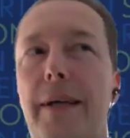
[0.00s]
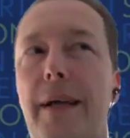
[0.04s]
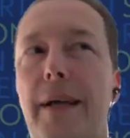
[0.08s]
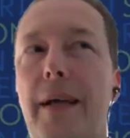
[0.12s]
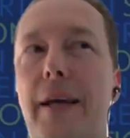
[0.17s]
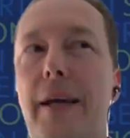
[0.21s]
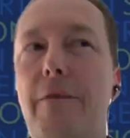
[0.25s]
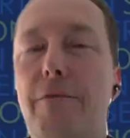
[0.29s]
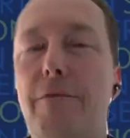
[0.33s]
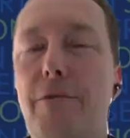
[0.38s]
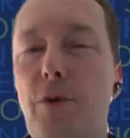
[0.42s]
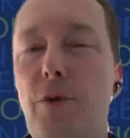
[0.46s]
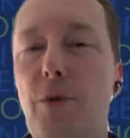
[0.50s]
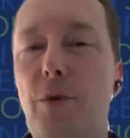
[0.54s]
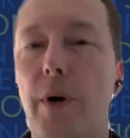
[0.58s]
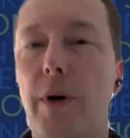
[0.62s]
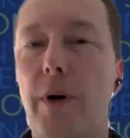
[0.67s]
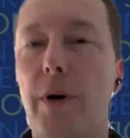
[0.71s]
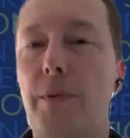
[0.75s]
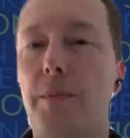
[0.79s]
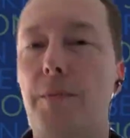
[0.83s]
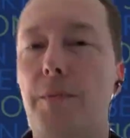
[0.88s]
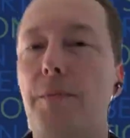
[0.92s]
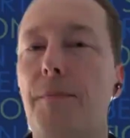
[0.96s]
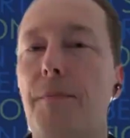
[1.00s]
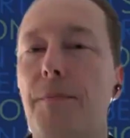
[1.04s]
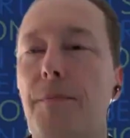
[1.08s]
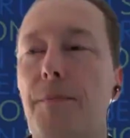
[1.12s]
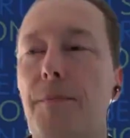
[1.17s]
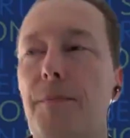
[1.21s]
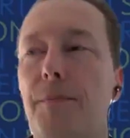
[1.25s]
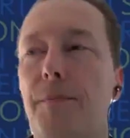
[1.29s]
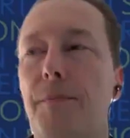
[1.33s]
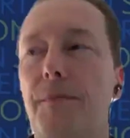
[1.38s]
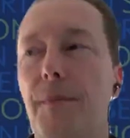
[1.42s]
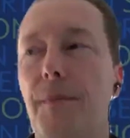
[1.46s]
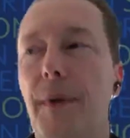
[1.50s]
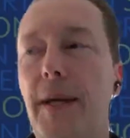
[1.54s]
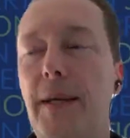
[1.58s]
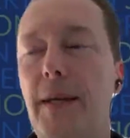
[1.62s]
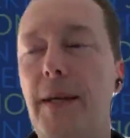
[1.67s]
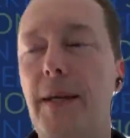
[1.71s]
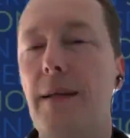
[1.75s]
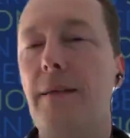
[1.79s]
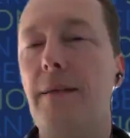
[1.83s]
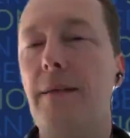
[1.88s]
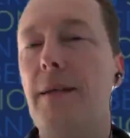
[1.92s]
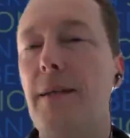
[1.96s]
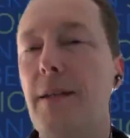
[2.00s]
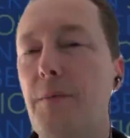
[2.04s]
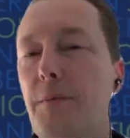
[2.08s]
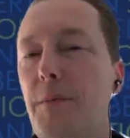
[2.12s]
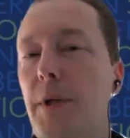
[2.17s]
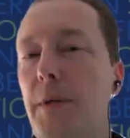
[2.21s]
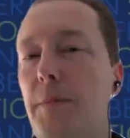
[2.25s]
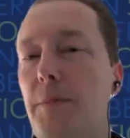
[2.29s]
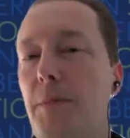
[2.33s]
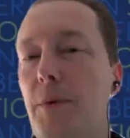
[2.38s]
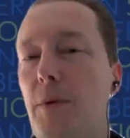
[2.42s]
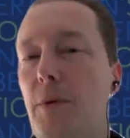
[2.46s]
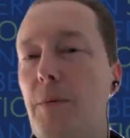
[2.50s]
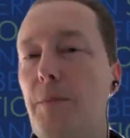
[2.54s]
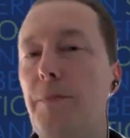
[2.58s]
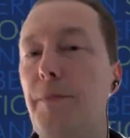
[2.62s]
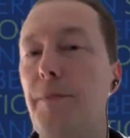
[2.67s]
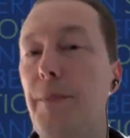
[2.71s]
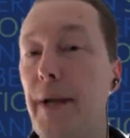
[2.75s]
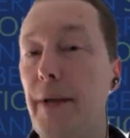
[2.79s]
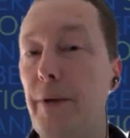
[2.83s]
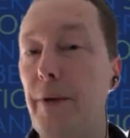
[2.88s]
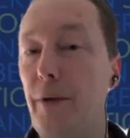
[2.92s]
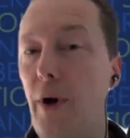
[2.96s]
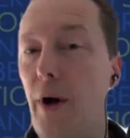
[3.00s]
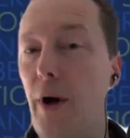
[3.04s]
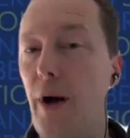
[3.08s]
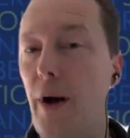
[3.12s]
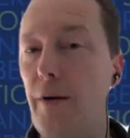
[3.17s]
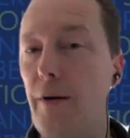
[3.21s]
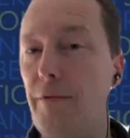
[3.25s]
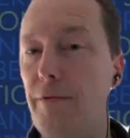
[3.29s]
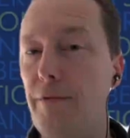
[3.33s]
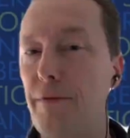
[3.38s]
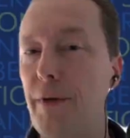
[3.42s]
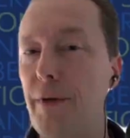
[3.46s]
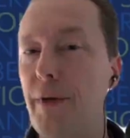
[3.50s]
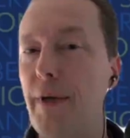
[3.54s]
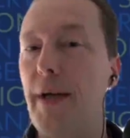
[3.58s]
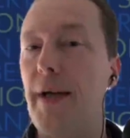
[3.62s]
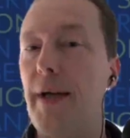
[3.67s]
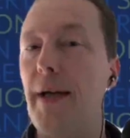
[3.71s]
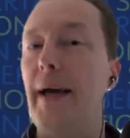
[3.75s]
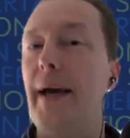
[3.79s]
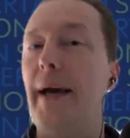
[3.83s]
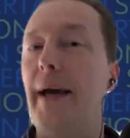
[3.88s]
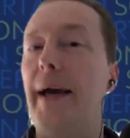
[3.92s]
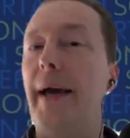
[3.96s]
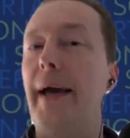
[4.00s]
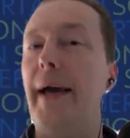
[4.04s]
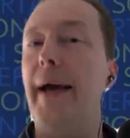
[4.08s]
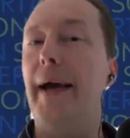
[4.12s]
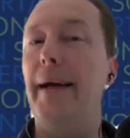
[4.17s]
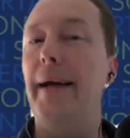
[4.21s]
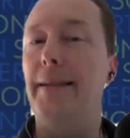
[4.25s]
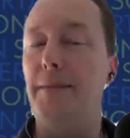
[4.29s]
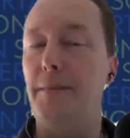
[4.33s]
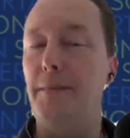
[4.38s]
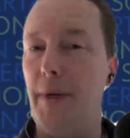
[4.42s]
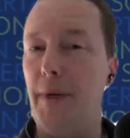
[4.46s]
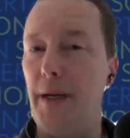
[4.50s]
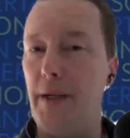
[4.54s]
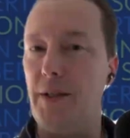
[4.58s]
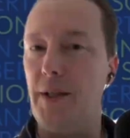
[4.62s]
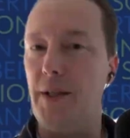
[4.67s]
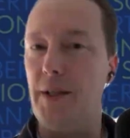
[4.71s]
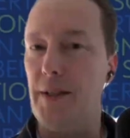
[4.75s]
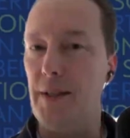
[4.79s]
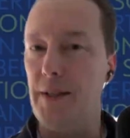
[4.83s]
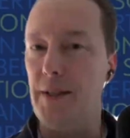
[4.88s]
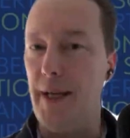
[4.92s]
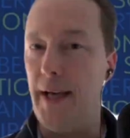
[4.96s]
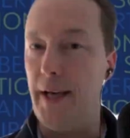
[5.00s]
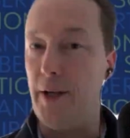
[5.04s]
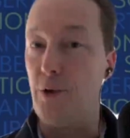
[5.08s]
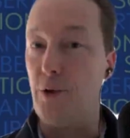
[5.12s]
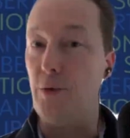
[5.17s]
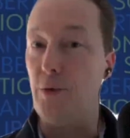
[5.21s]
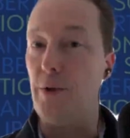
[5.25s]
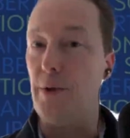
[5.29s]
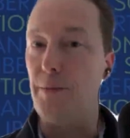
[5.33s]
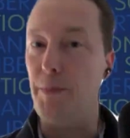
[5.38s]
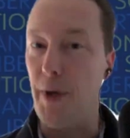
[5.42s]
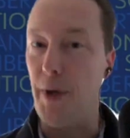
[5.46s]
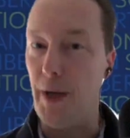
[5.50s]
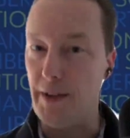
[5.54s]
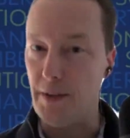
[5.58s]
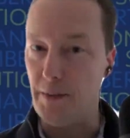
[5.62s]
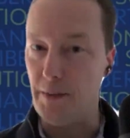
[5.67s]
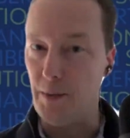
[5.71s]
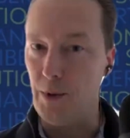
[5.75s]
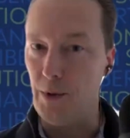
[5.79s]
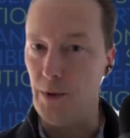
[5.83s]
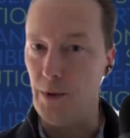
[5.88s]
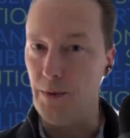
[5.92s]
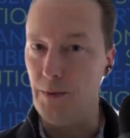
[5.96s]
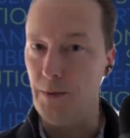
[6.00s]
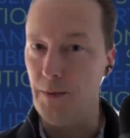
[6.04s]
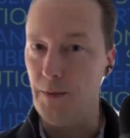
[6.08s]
if you are making these people better off as much as is actually possible.